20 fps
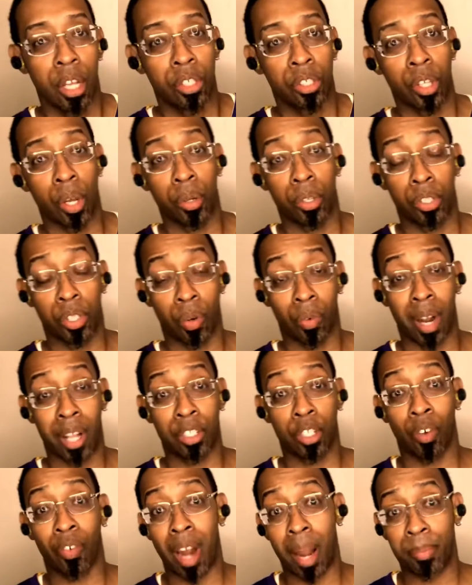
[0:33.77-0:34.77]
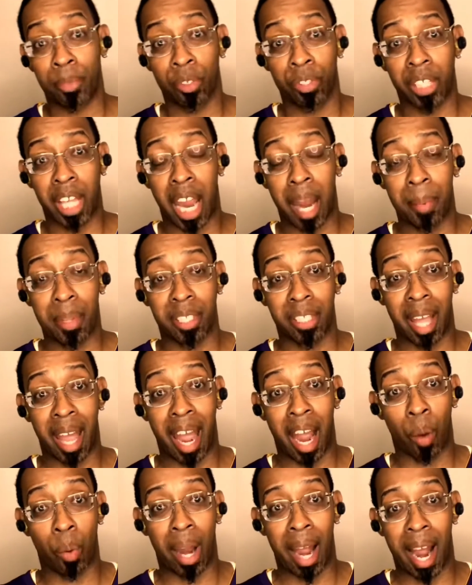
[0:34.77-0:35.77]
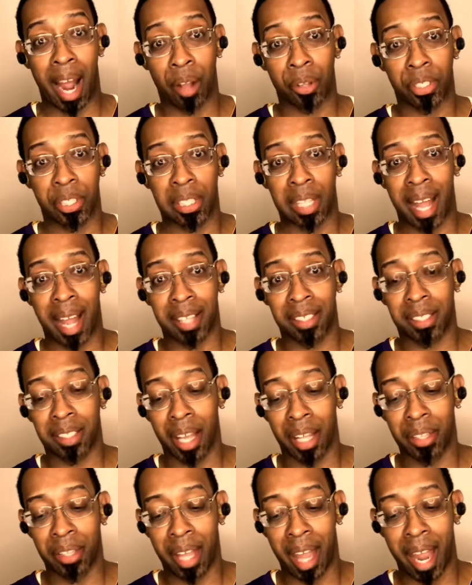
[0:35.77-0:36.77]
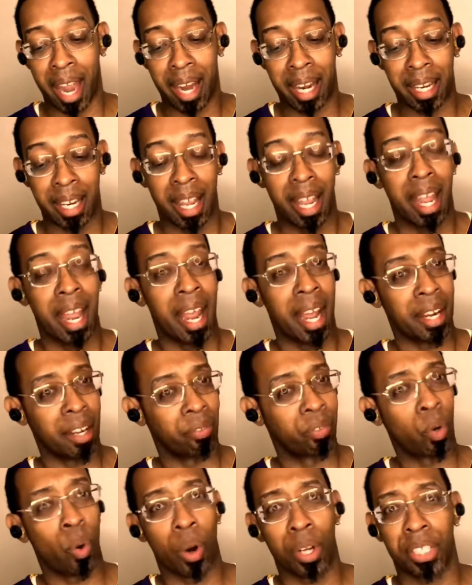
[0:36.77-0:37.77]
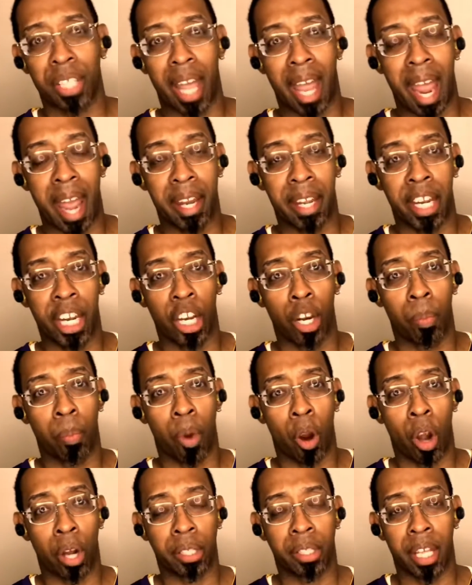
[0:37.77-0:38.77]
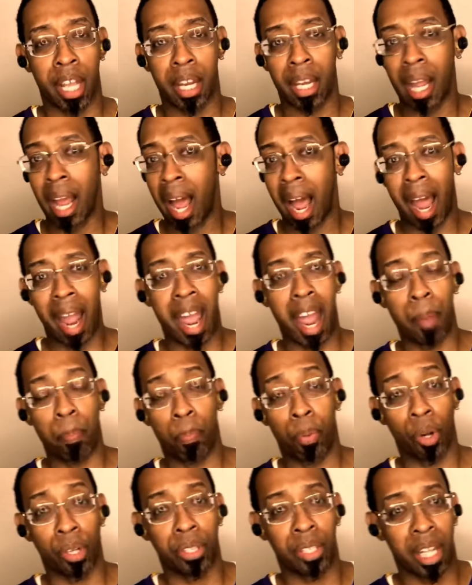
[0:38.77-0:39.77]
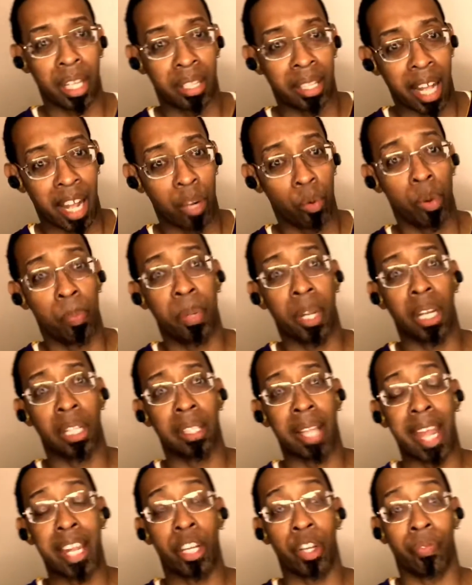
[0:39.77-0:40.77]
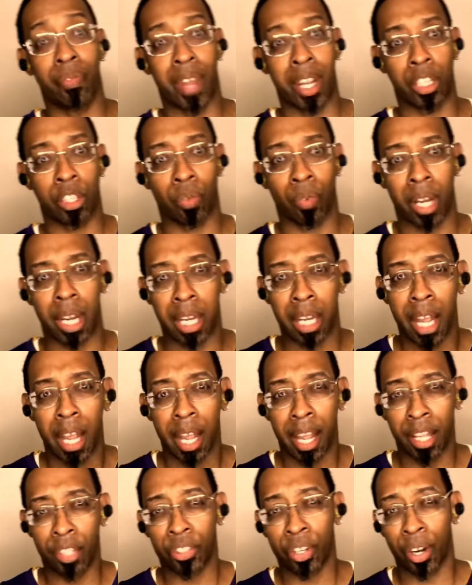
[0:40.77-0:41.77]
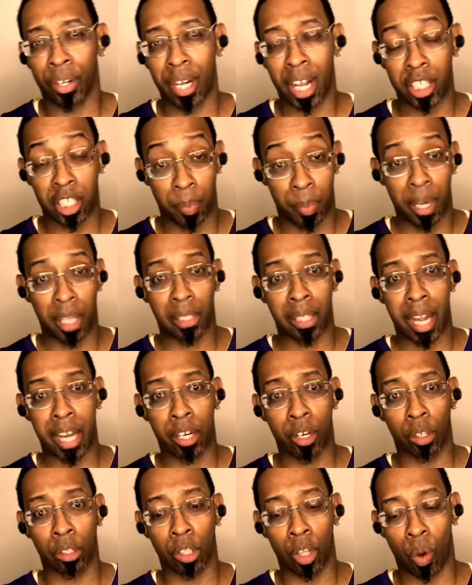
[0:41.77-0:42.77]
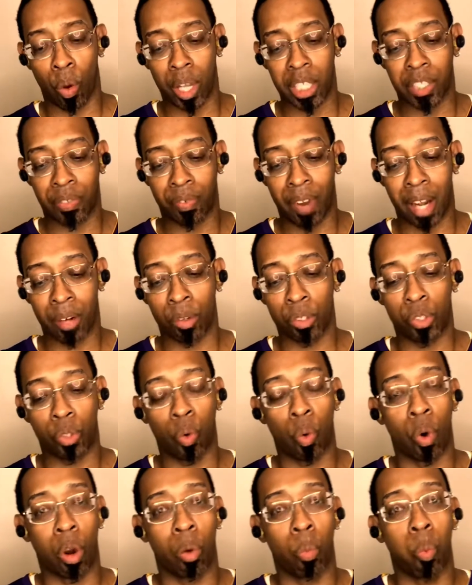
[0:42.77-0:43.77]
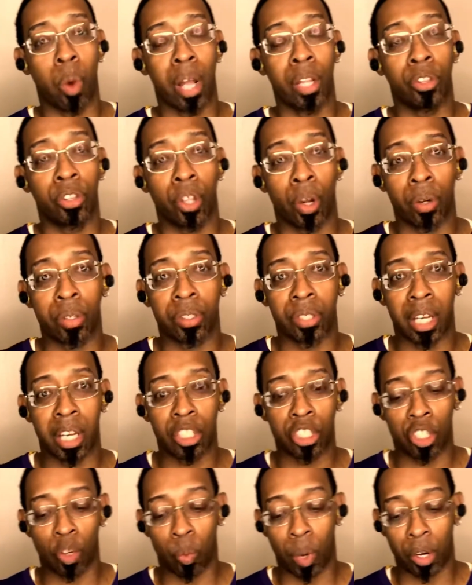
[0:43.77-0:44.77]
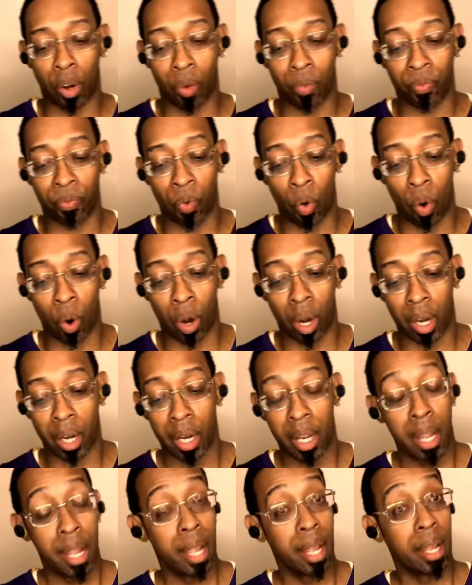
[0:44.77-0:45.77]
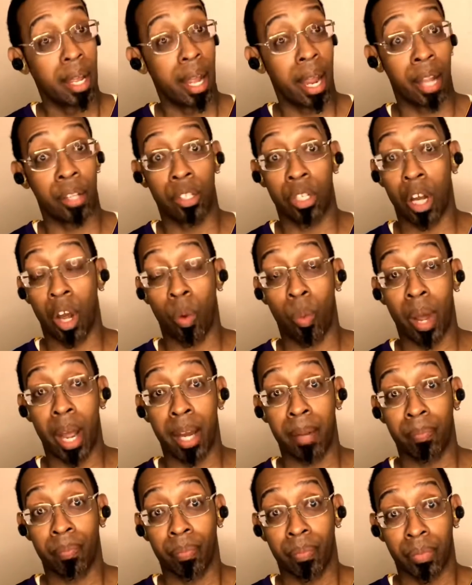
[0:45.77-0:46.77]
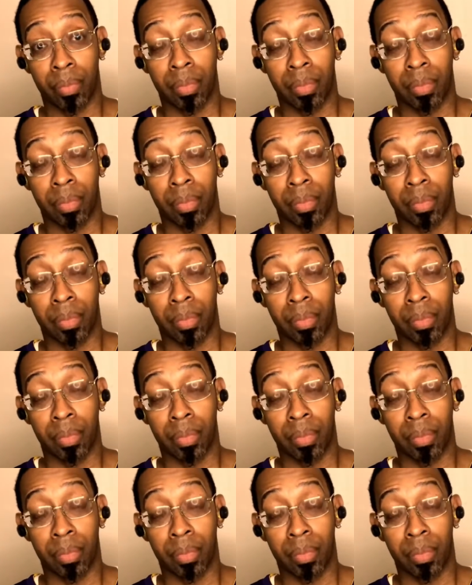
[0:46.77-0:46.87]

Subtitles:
So the Toronto Raptors came into our house last Sunday. And of course, I had earmarked it. I had booked it that it would be a Laker victory. It turned out to be a Laker loss. Final score, 113 to 104. And you know what?